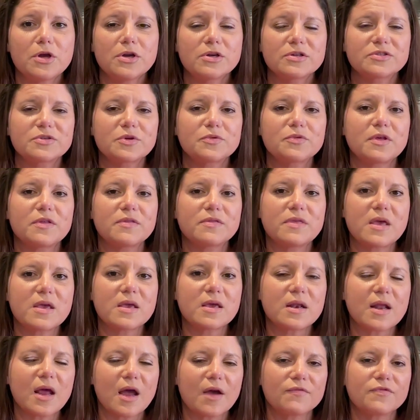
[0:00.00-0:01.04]
so that they
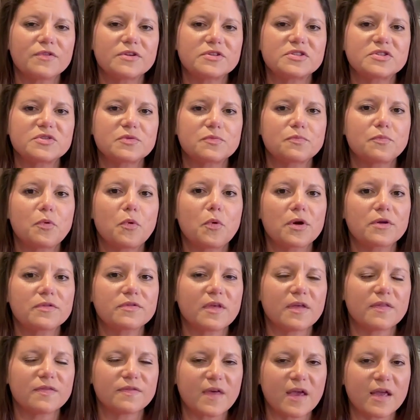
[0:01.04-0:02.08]
can have the support
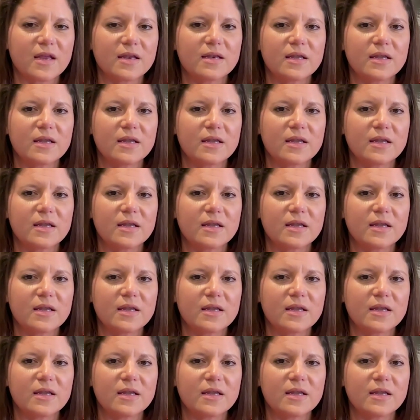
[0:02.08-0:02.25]
that they